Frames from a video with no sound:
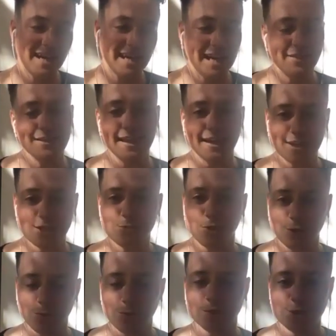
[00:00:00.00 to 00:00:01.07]
I think that is where the
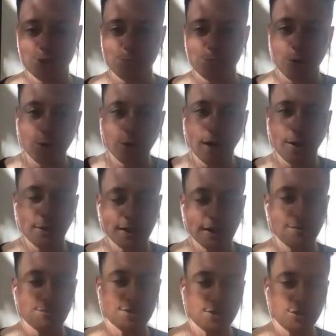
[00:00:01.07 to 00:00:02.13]
religious programming
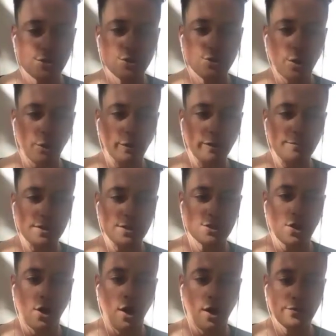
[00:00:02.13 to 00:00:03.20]
comes in too, where we've been
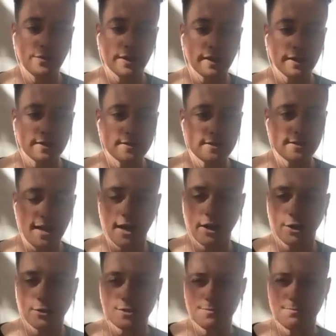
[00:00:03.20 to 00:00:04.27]
taught that like
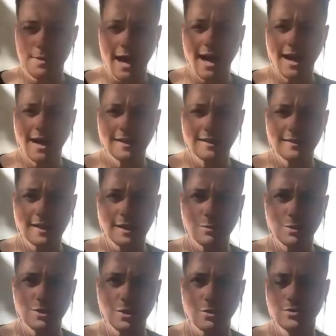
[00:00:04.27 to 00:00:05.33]
desire is bad and that we
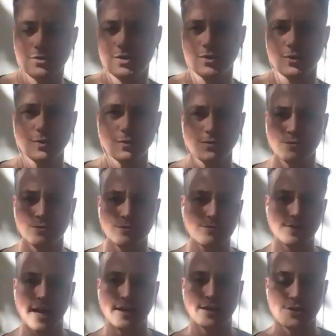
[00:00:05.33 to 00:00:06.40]
don't deserve
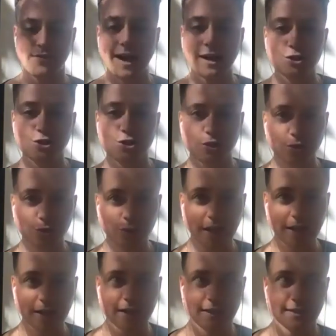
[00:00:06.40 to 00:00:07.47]
satisfaction, or like,